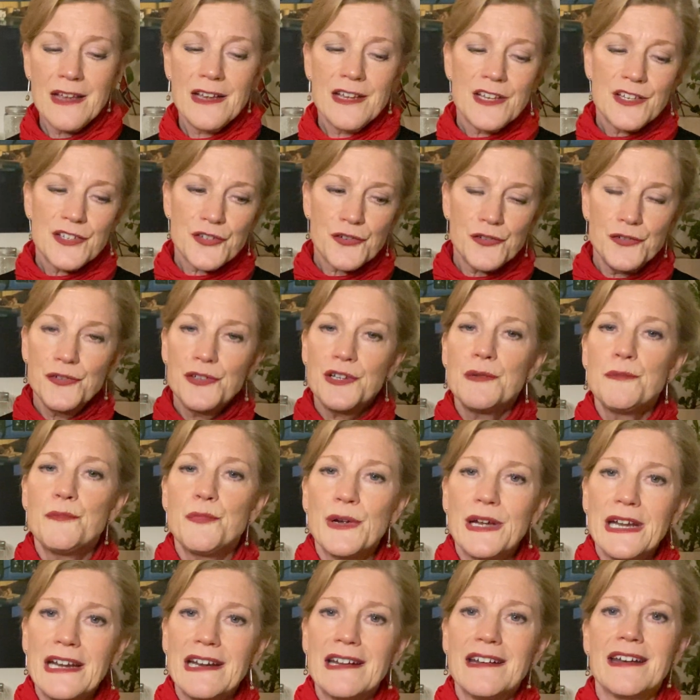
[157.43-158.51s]
So you can
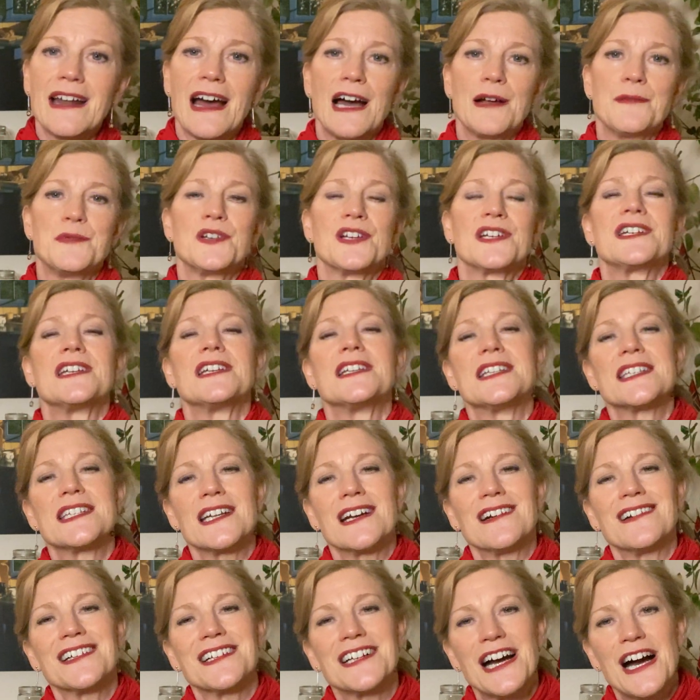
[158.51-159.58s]
bring in an object and
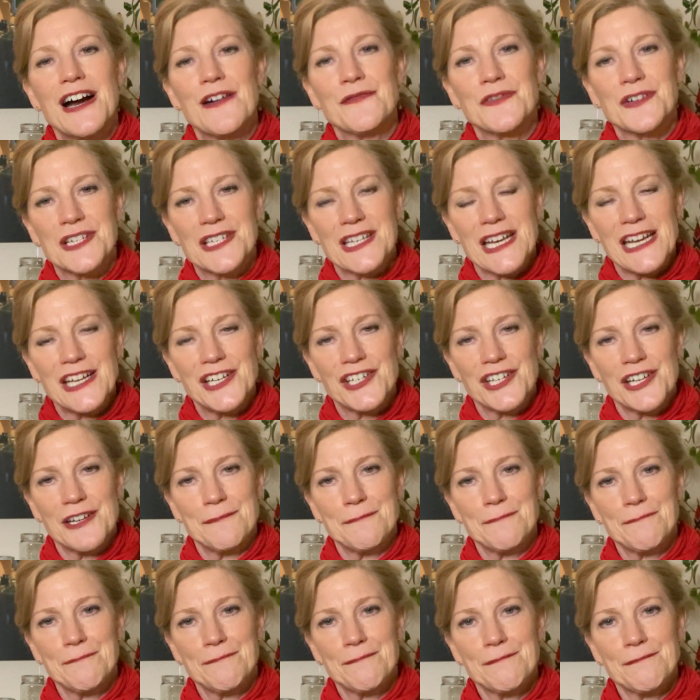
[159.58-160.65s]
start a
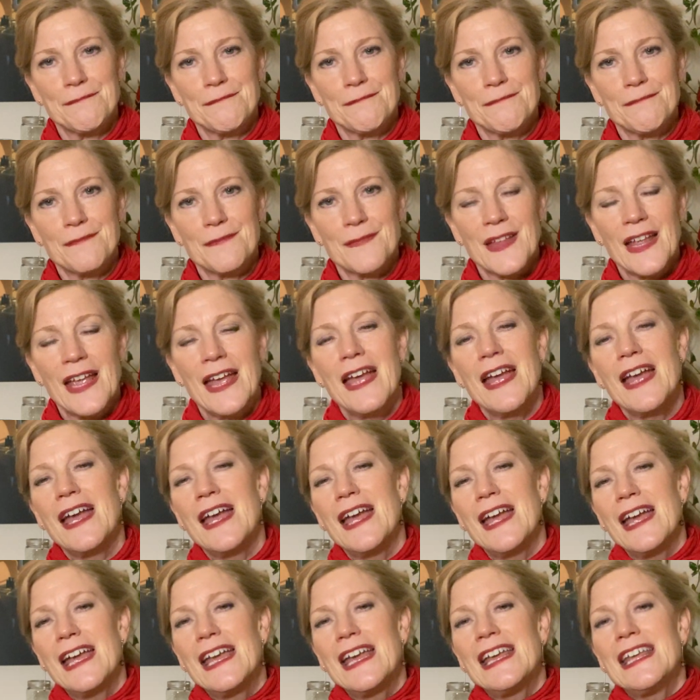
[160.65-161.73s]
conversation.
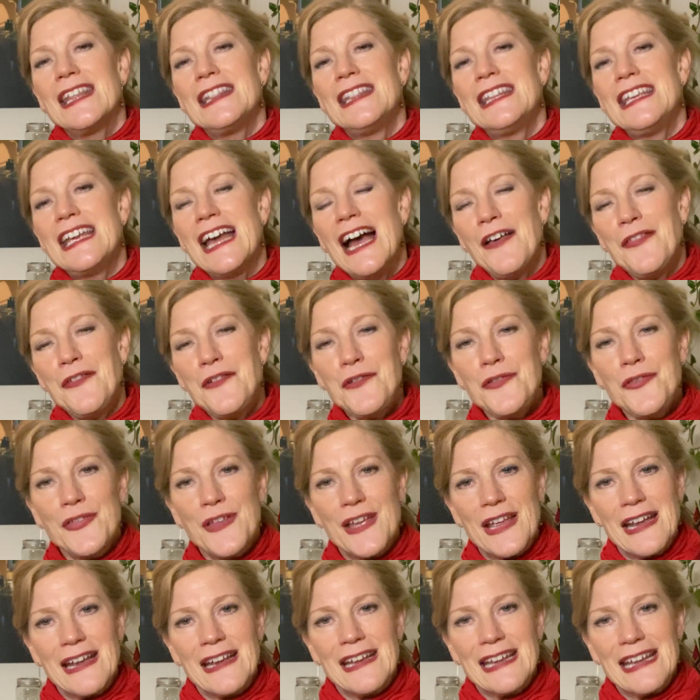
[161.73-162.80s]
The other
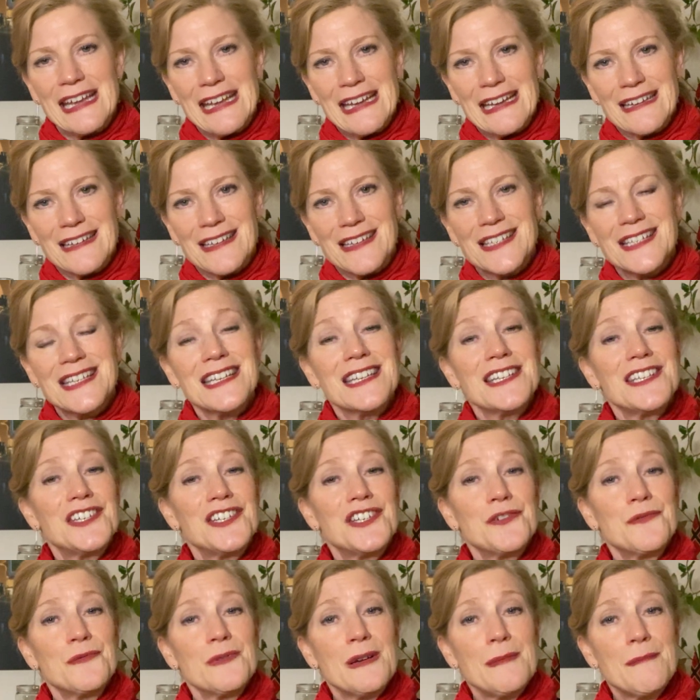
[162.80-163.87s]
thing is
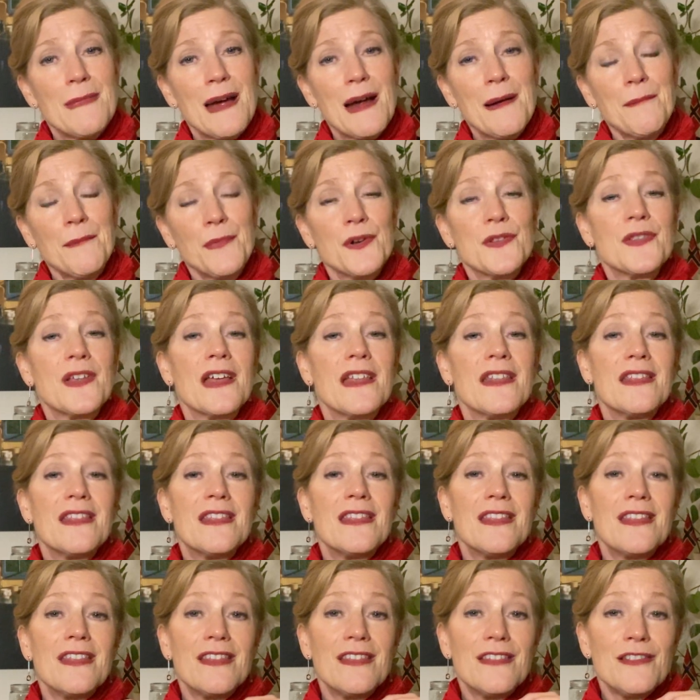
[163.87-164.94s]
to remember that
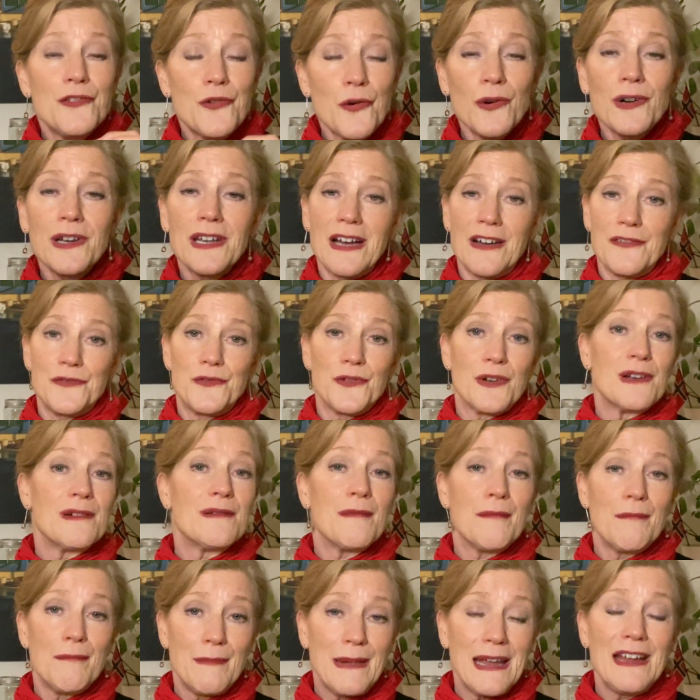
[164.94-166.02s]
your loved one
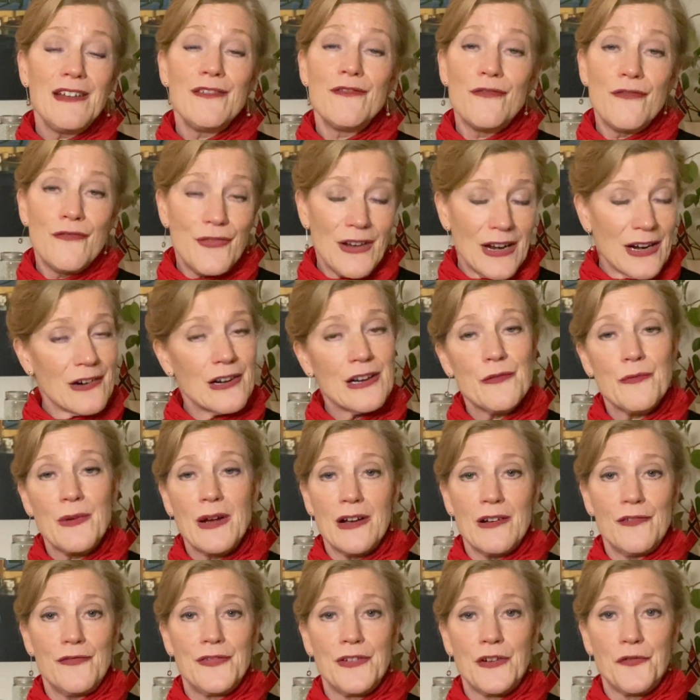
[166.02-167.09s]
may very
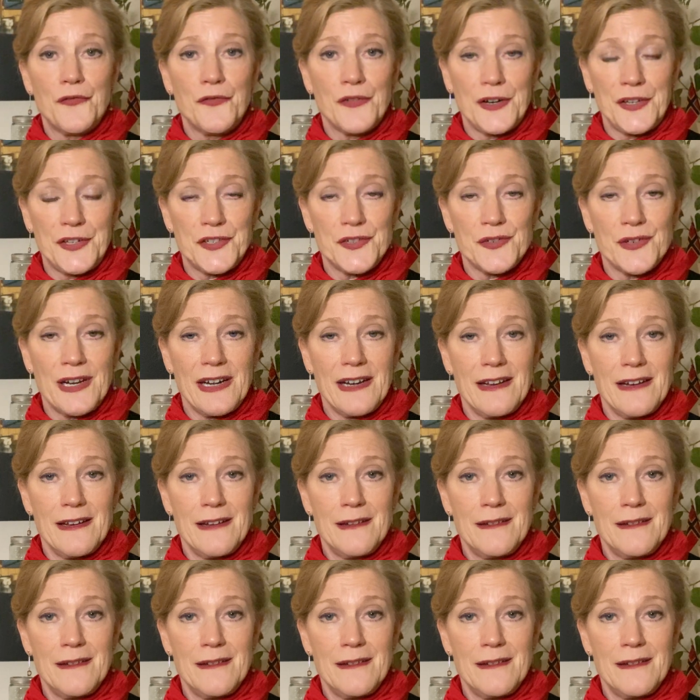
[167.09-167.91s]
well feel frustrated